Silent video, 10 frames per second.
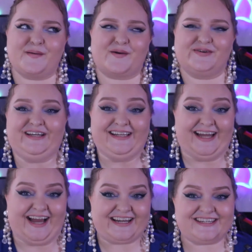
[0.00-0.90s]
I really
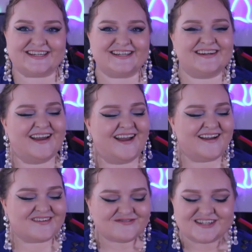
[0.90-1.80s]
liked it
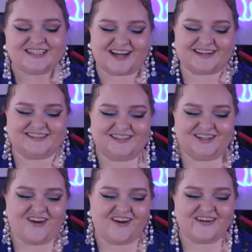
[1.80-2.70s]
a
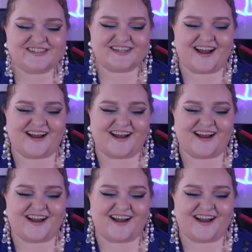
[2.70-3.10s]
lot.